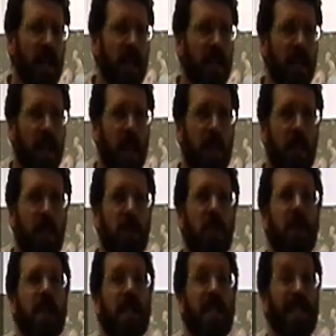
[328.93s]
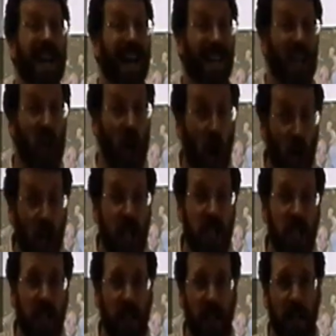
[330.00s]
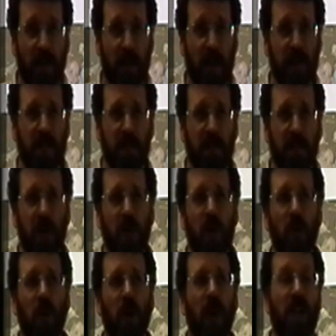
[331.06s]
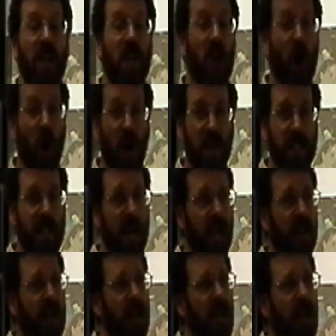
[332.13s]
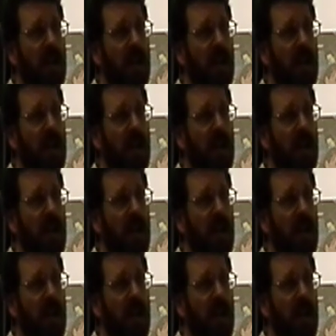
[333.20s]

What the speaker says: a link between the technology delivery of something cool and the non-tech?